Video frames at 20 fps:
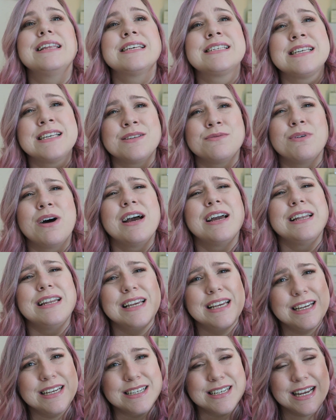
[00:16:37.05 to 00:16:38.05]
This is what I
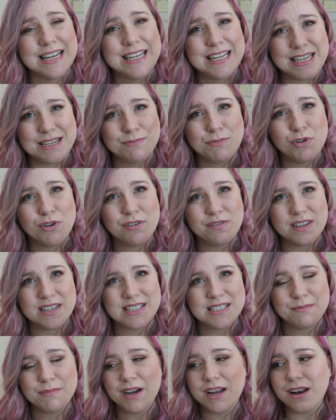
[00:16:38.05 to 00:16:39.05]
need more of
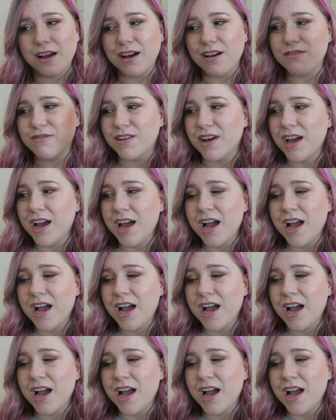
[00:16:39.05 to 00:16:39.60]
this in my life.